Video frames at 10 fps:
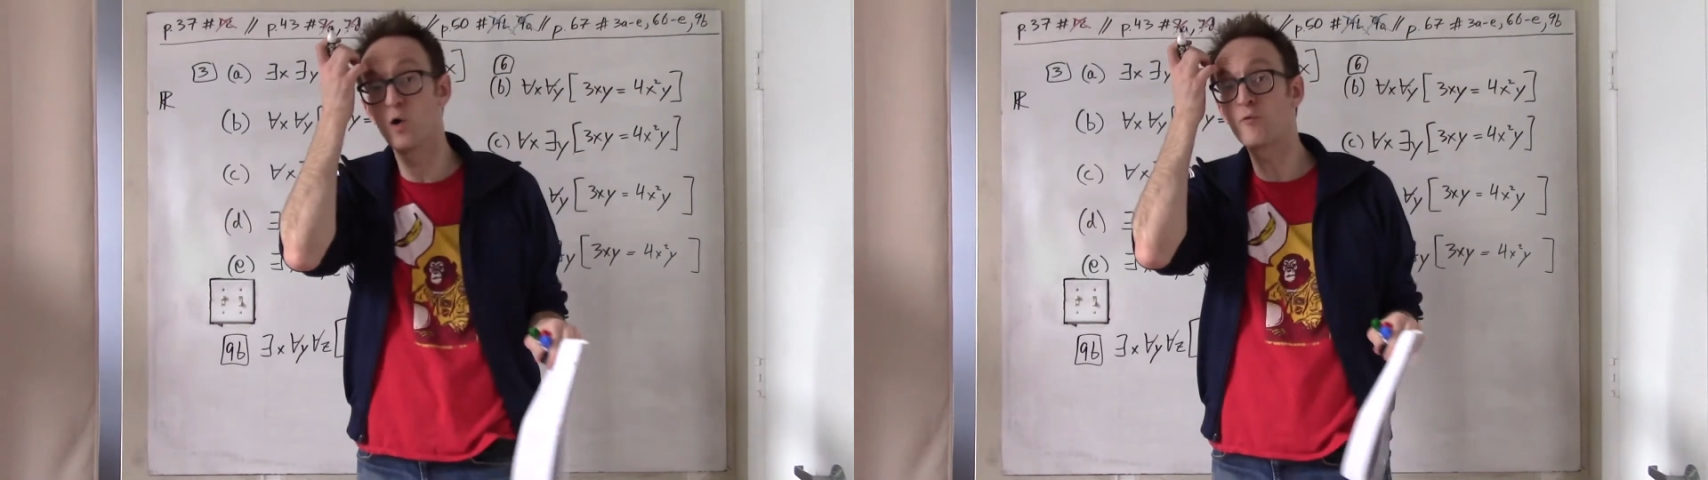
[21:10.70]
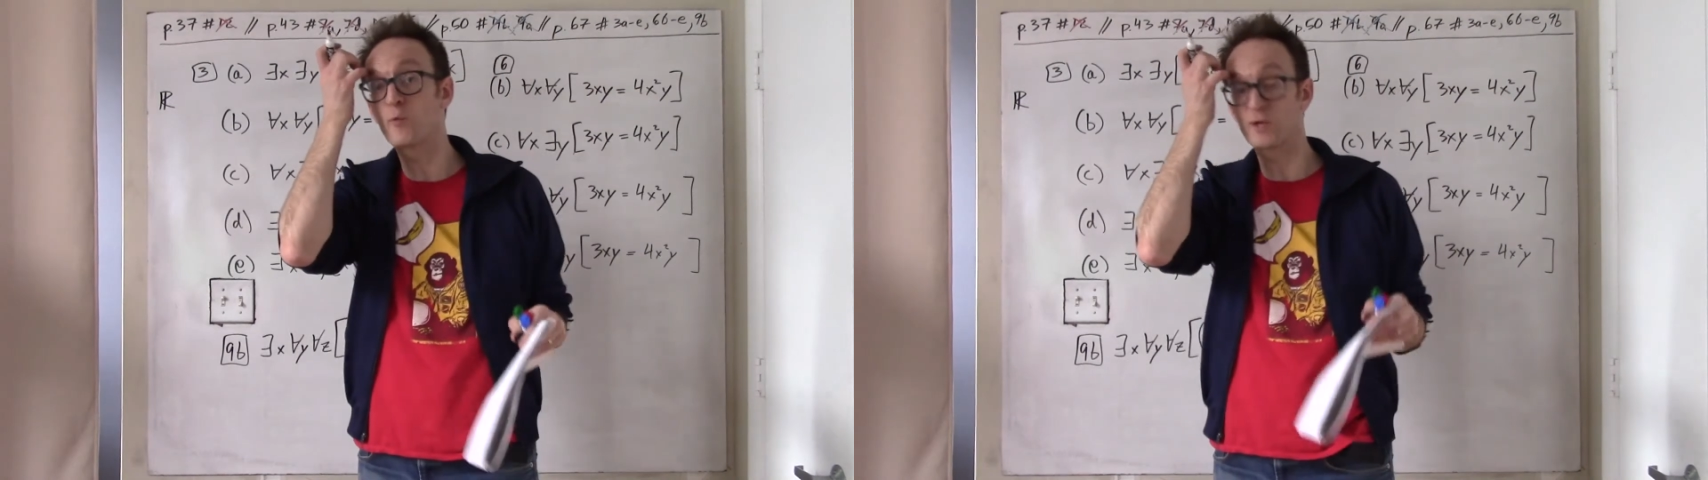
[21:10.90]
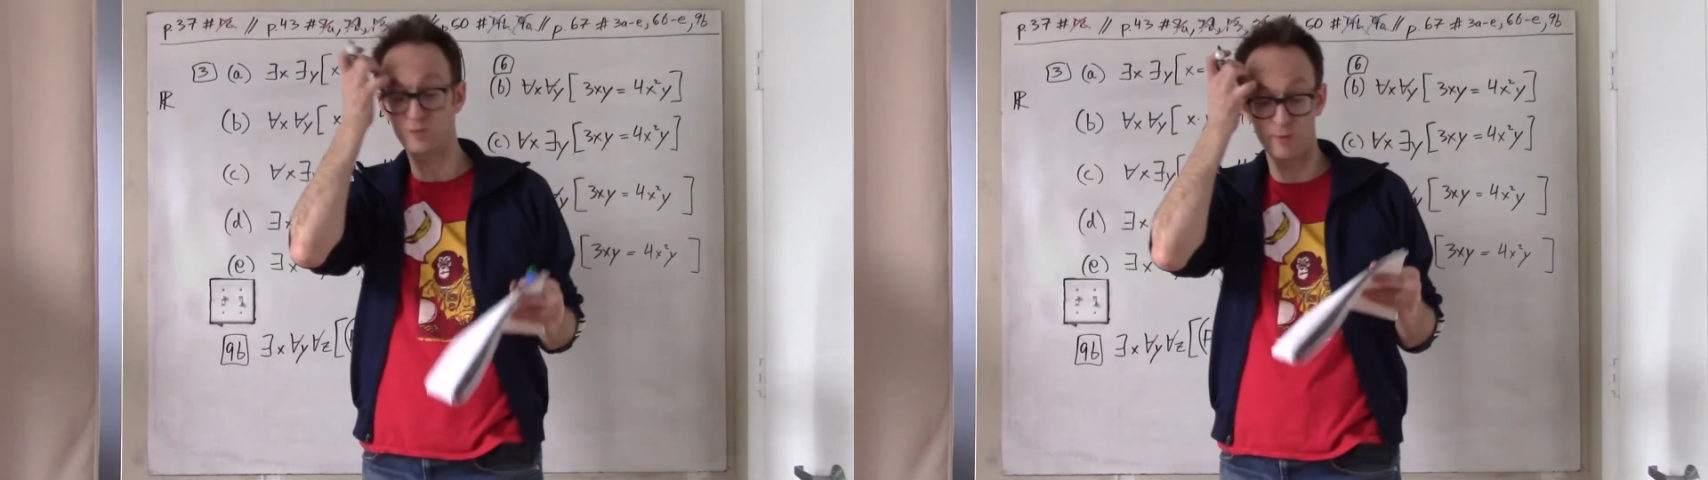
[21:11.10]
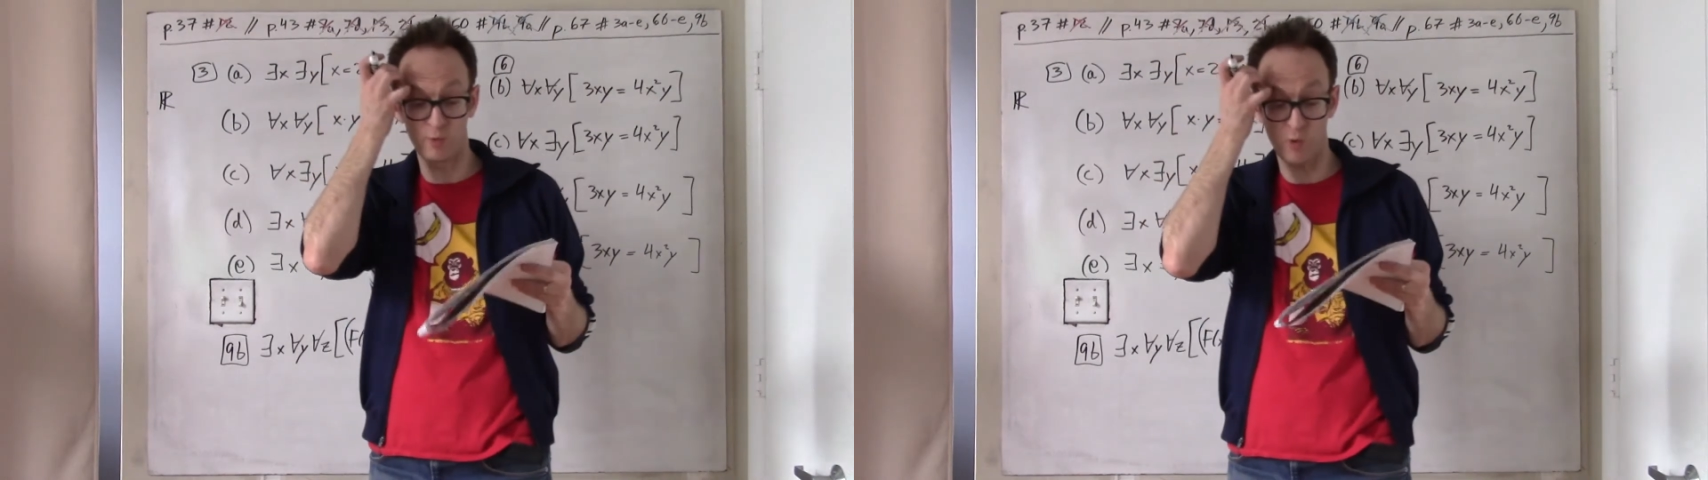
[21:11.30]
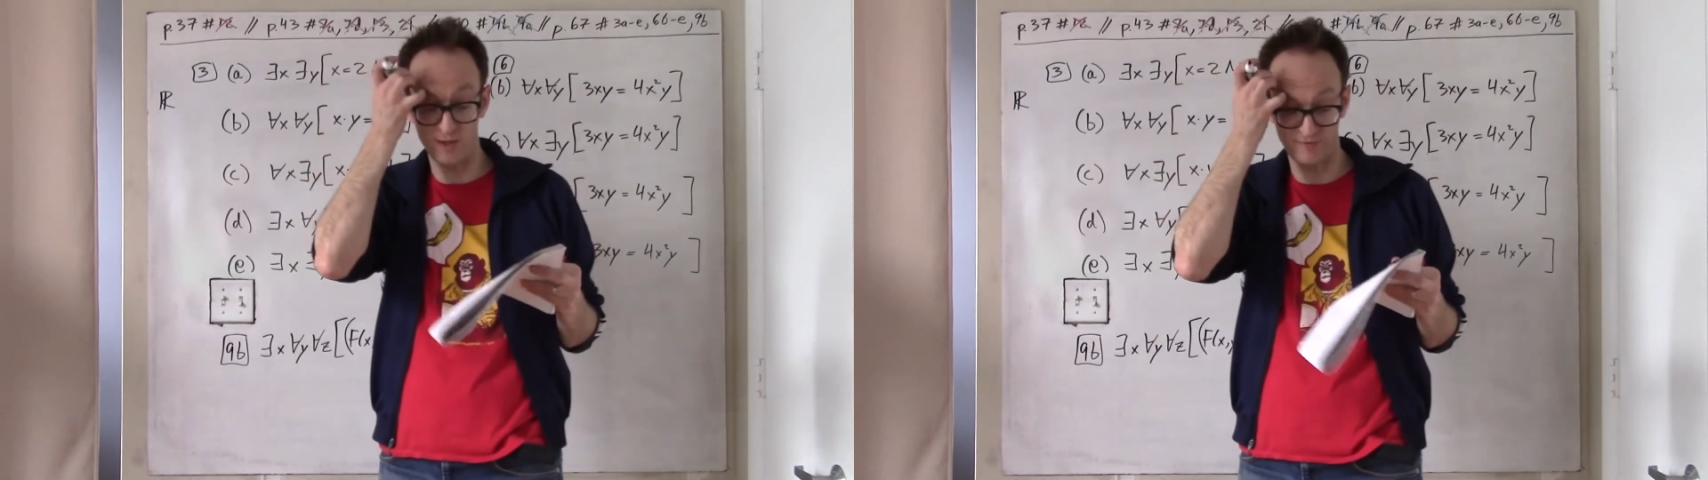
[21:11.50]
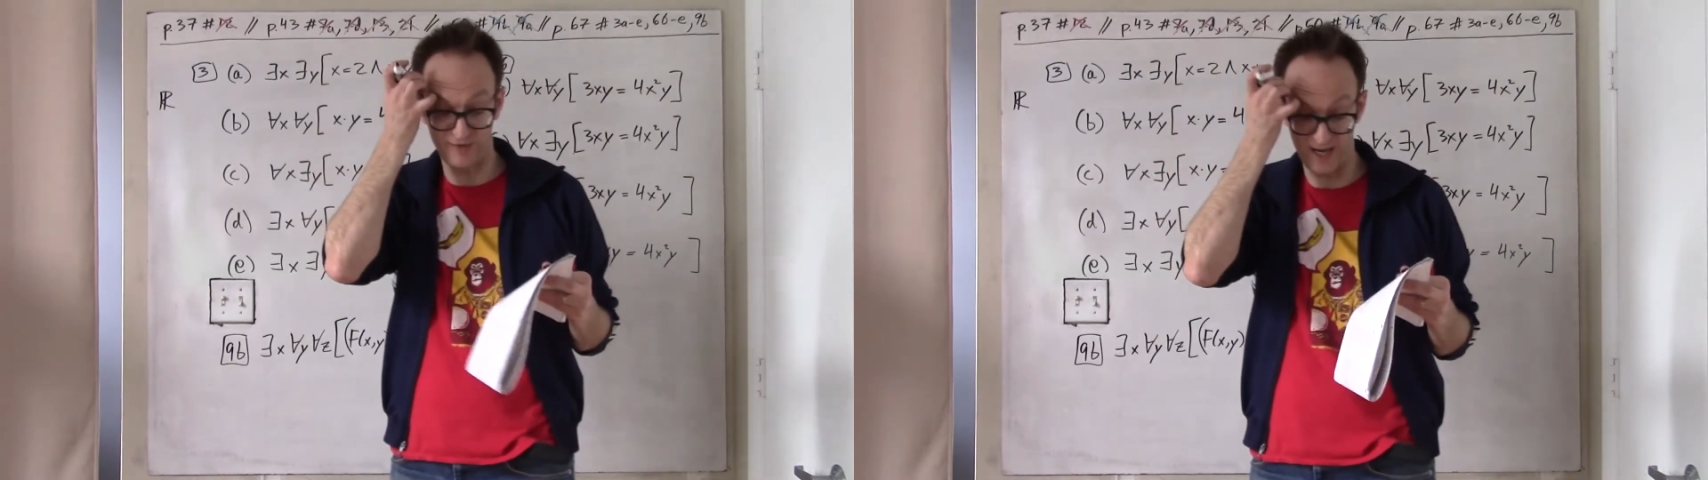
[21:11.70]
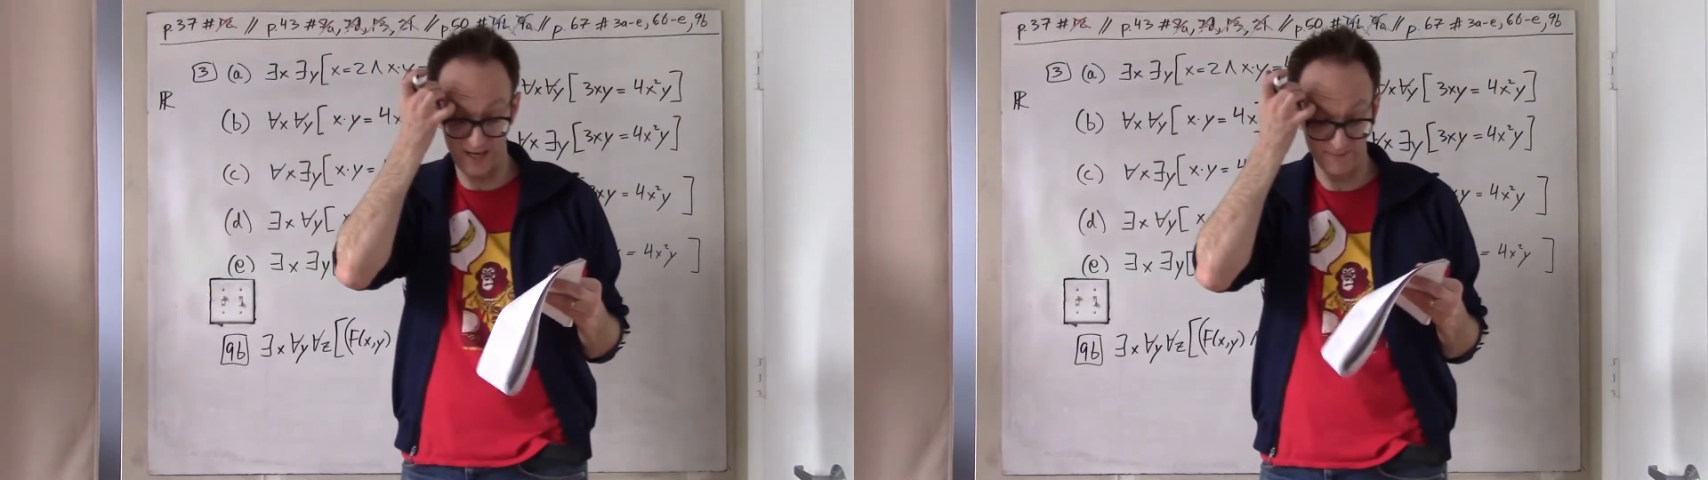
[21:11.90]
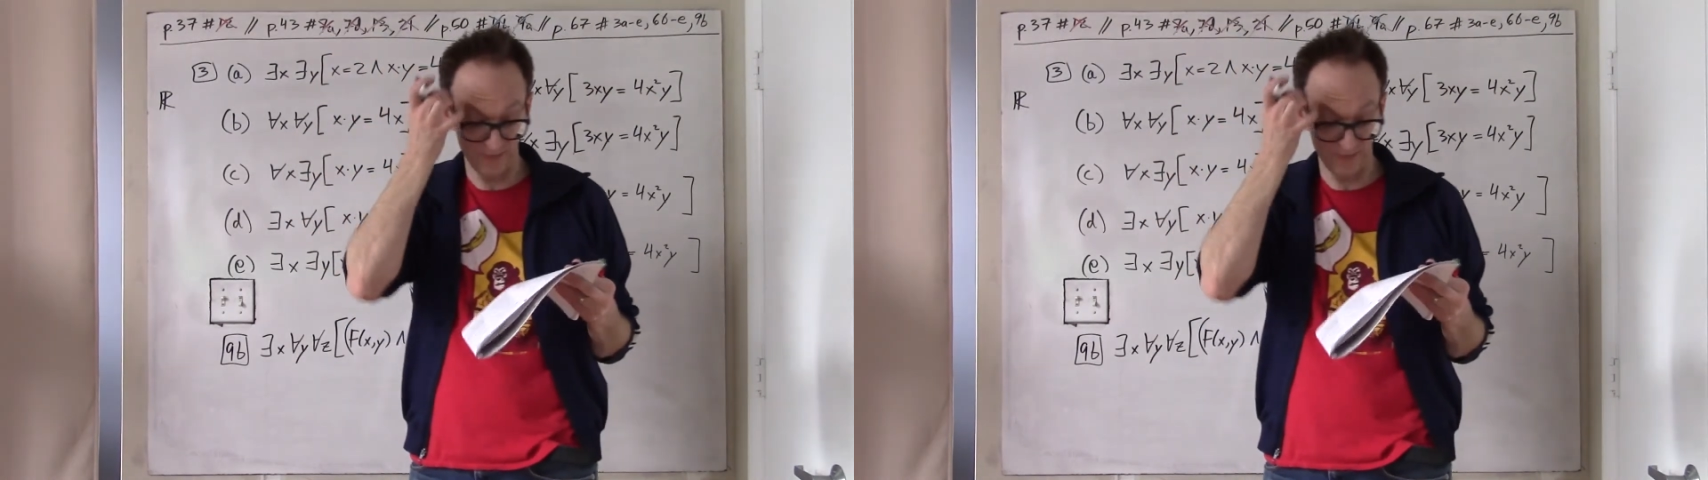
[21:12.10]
over which we will quantify.